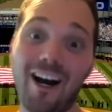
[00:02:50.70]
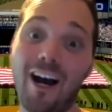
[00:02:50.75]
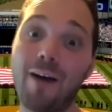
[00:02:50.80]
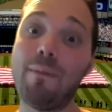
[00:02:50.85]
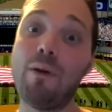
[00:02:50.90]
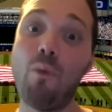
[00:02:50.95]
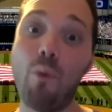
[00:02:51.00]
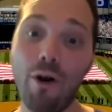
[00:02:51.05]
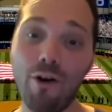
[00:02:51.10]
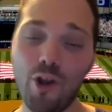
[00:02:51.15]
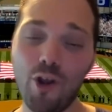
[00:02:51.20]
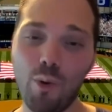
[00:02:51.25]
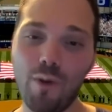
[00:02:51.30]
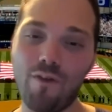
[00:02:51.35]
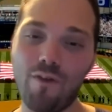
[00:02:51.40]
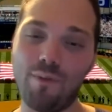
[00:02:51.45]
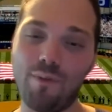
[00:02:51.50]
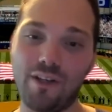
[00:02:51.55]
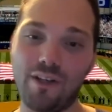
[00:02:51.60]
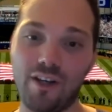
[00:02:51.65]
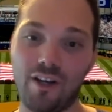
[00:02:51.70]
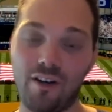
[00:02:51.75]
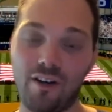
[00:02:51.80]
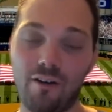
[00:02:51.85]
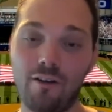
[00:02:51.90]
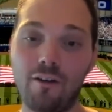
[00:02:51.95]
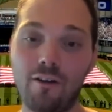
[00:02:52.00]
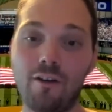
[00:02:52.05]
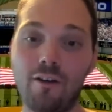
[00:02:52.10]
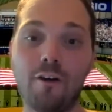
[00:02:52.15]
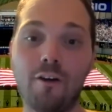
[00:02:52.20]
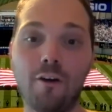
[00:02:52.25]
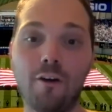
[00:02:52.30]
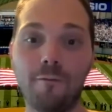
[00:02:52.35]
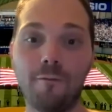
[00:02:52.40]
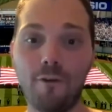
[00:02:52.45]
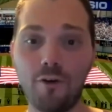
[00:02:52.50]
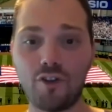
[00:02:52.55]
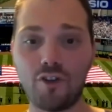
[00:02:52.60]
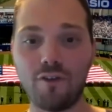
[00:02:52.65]
I mean, where do you even begin?
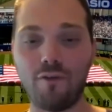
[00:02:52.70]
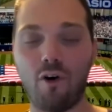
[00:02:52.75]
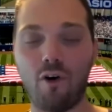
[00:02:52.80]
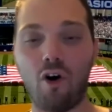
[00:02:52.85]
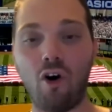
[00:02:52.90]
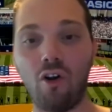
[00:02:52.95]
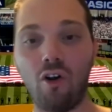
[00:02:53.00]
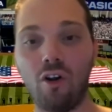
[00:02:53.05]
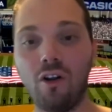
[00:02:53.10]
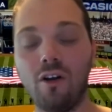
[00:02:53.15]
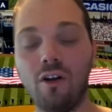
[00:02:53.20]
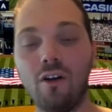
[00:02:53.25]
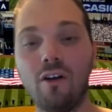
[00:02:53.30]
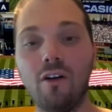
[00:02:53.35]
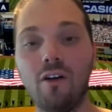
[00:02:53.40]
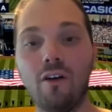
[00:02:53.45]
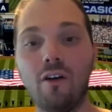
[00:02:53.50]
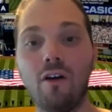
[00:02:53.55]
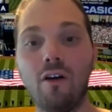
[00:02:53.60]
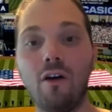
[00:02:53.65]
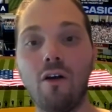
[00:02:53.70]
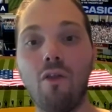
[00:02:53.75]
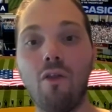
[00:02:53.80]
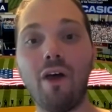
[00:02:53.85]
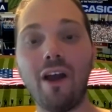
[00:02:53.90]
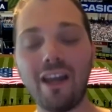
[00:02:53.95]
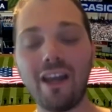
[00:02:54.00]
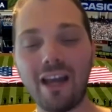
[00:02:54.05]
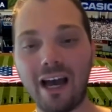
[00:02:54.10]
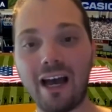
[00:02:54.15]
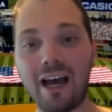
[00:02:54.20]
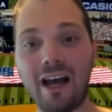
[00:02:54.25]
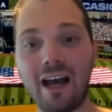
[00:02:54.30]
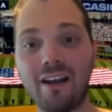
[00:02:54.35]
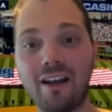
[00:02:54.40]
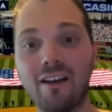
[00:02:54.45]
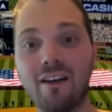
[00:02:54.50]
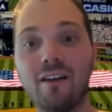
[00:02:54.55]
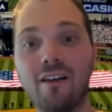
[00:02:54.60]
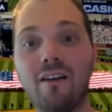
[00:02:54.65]
First of all, they
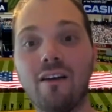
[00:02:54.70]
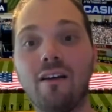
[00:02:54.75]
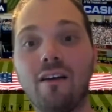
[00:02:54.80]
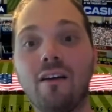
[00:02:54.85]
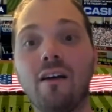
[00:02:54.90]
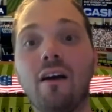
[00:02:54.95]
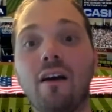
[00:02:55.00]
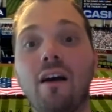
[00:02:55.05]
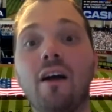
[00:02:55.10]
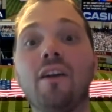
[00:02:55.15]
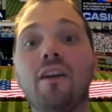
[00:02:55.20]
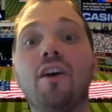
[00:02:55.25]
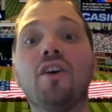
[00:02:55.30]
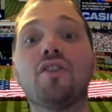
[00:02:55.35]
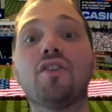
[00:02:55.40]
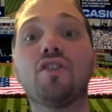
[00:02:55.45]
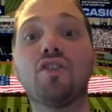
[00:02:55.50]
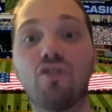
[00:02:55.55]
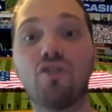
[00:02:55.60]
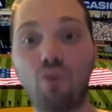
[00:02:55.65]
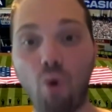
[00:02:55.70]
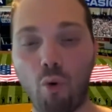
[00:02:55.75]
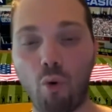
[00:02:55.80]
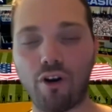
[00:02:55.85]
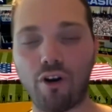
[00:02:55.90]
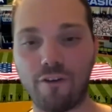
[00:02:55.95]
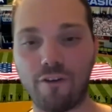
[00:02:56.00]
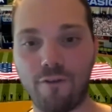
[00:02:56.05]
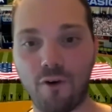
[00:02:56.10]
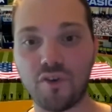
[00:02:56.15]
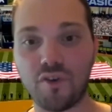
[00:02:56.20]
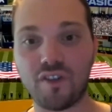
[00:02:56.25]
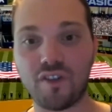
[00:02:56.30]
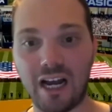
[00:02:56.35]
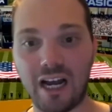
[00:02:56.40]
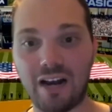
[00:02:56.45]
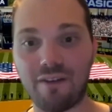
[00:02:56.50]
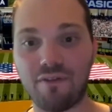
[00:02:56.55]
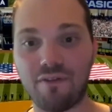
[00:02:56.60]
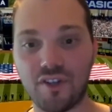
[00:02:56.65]
had an historic first
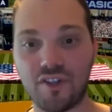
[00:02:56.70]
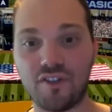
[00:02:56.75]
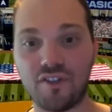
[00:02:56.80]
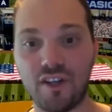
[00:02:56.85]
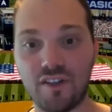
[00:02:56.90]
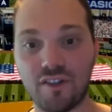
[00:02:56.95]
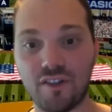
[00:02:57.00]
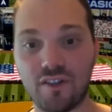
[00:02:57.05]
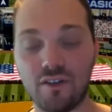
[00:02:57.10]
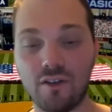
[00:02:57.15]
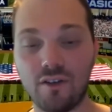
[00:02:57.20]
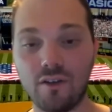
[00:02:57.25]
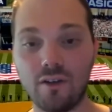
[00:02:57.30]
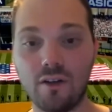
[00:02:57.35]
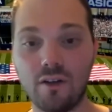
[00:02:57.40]
half of the season.